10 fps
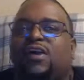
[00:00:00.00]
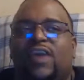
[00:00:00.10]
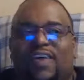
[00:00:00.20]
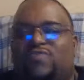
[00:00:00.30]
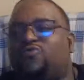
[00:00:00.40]

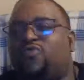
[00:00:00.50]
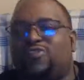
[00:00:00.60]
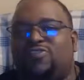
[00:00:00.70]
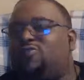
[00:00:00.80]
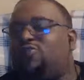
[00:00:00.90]
he has
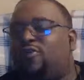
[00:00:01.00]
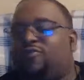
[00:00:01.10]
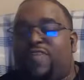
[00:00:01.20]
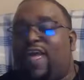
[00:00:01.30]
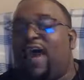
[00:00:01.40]
friends in the
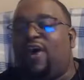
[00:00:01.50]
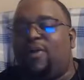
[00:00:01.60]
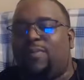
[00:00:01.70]
North now.